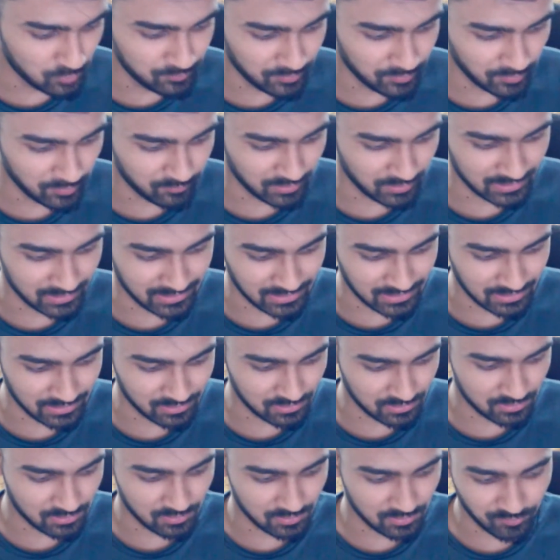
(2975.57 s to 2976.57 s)
for
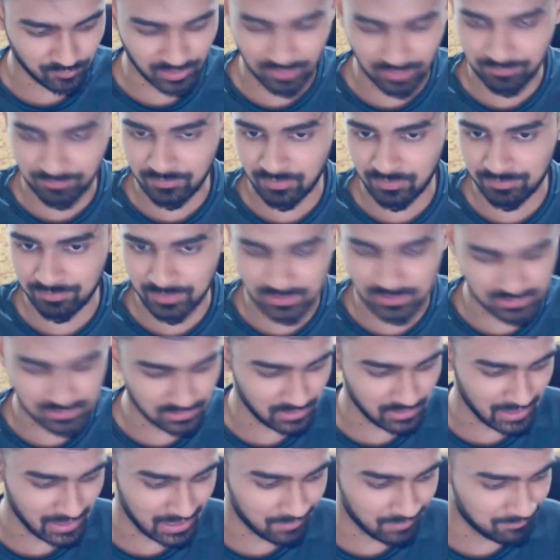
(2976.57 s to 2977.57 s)
one person
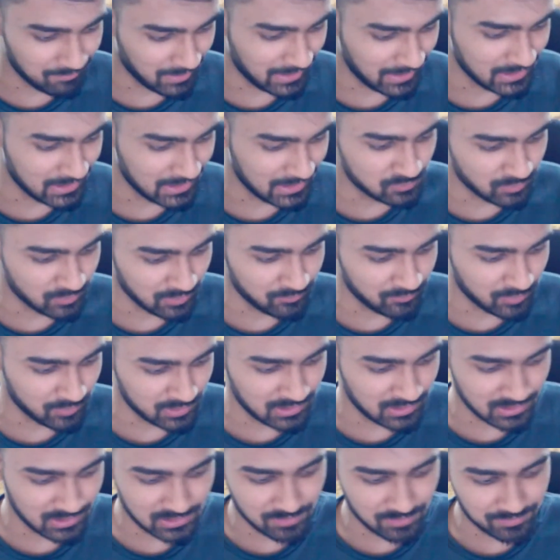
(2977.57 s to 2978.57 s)
and -1 for
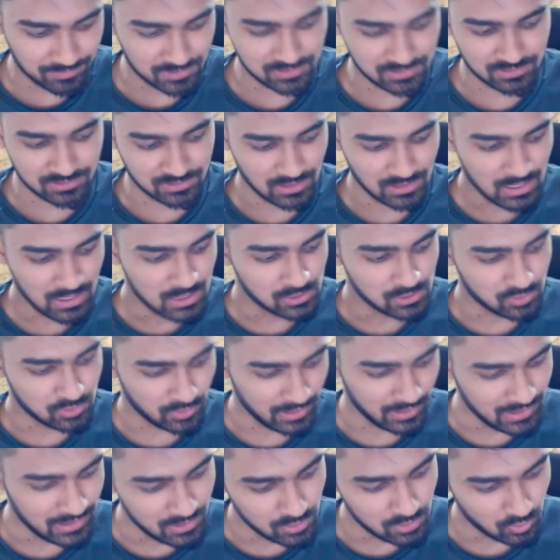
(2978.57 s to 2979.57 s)
the other person. So
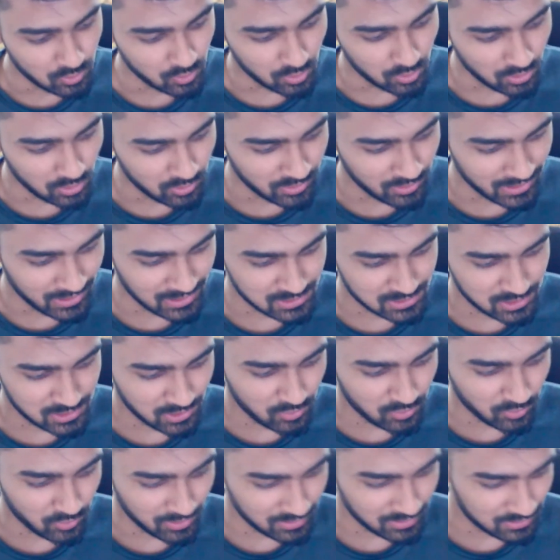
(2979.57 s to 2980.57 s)
in total, you are actually
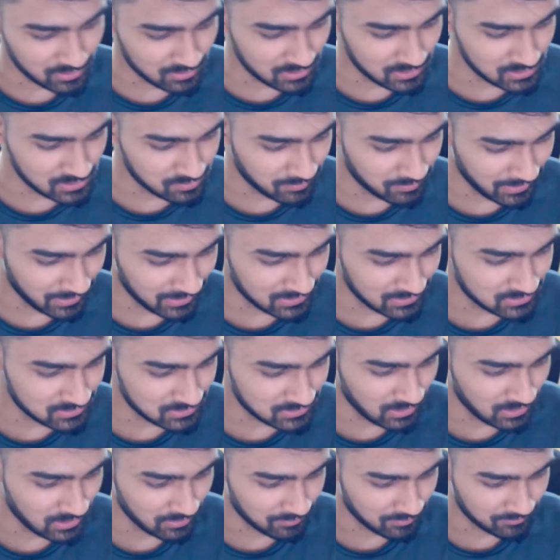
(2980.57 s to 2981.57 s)
doing this
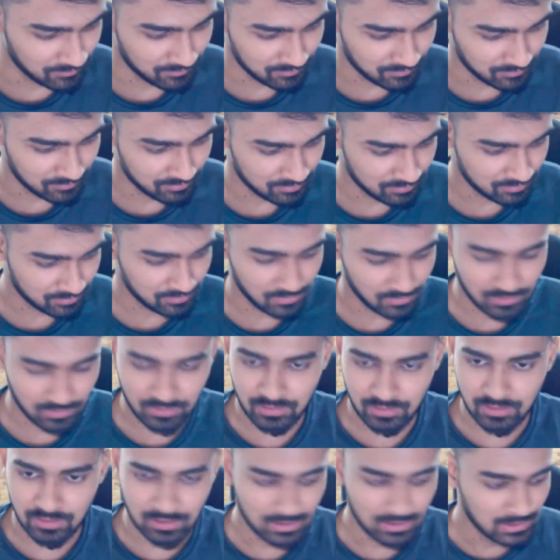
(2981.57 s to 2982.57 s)
-3.
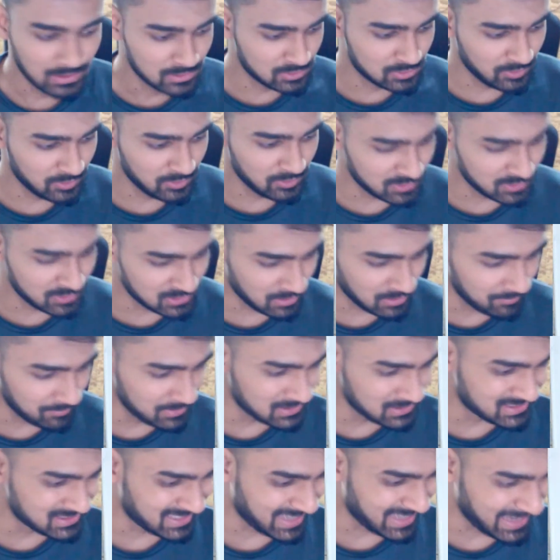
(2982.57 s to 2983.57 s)
So if your sum
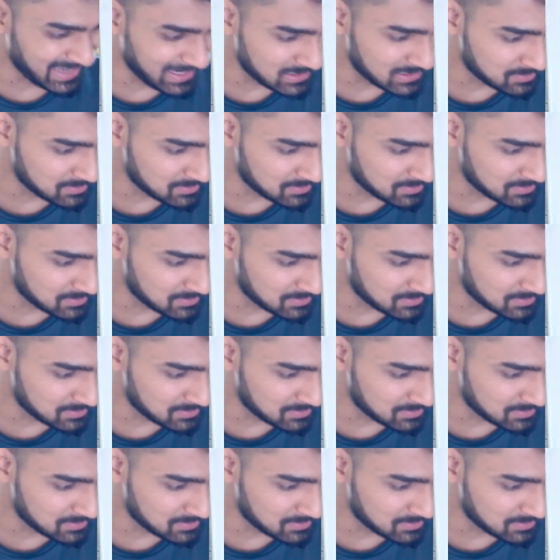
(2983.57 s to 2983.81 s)
is x